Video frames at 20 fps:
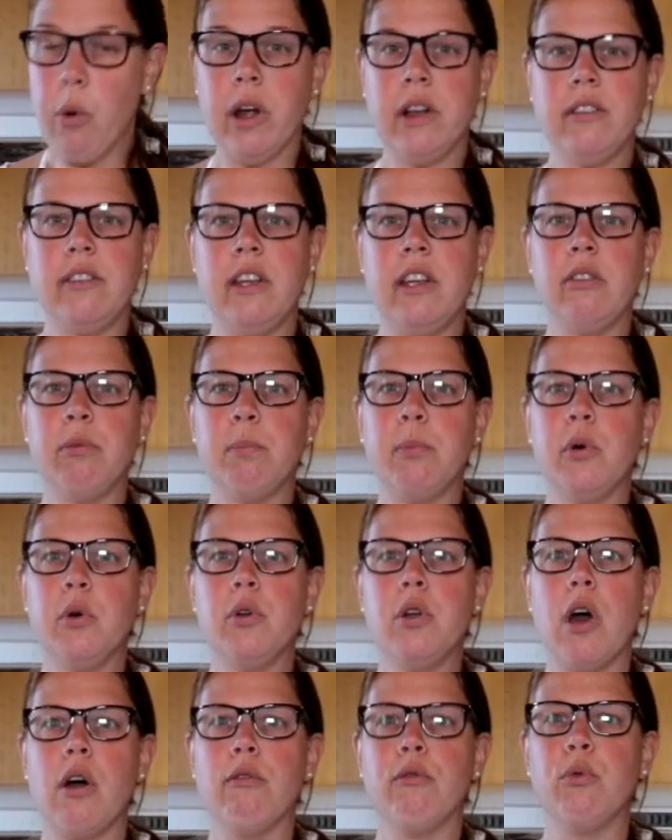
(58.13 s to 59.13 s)
1
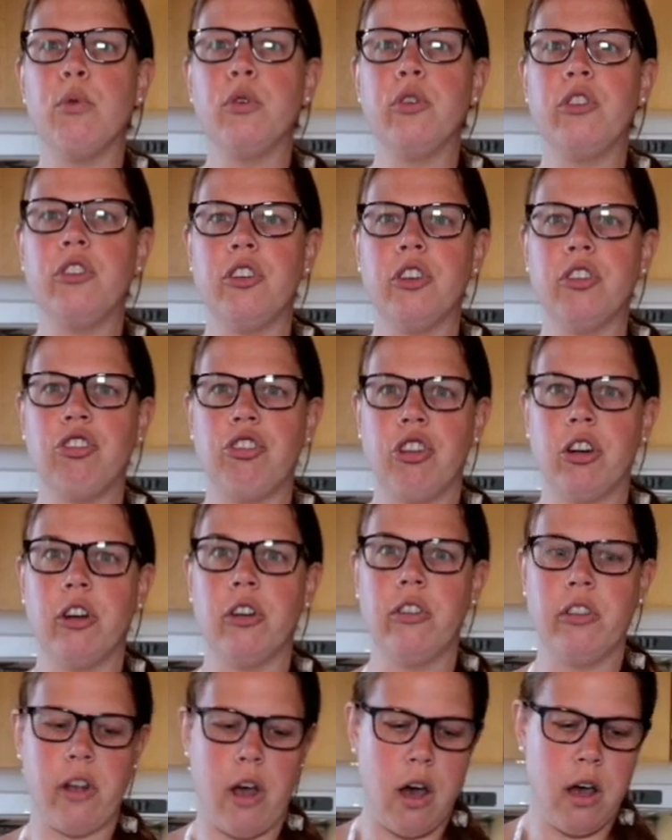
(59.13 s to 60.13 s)
teaspoon of Worcestershire
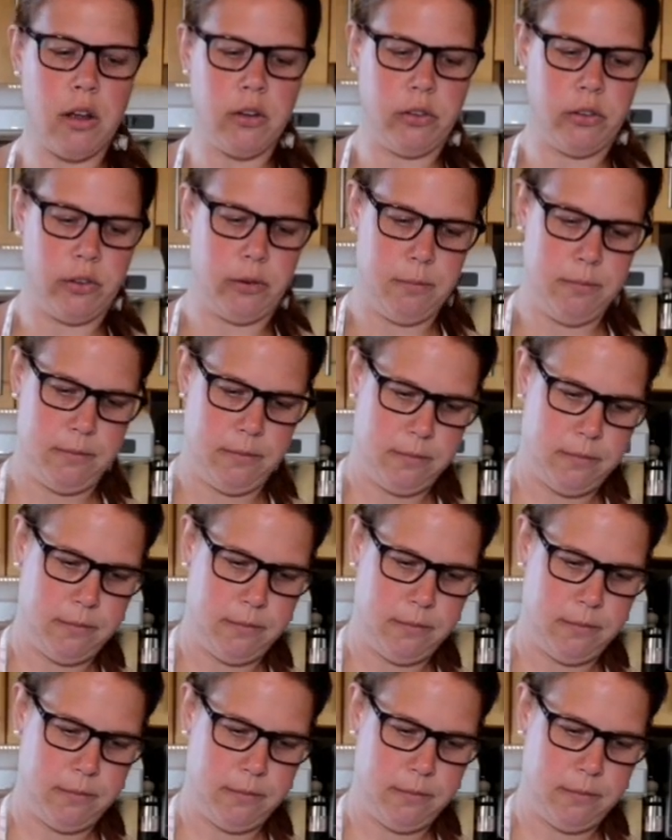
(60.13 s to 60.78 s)
sauce.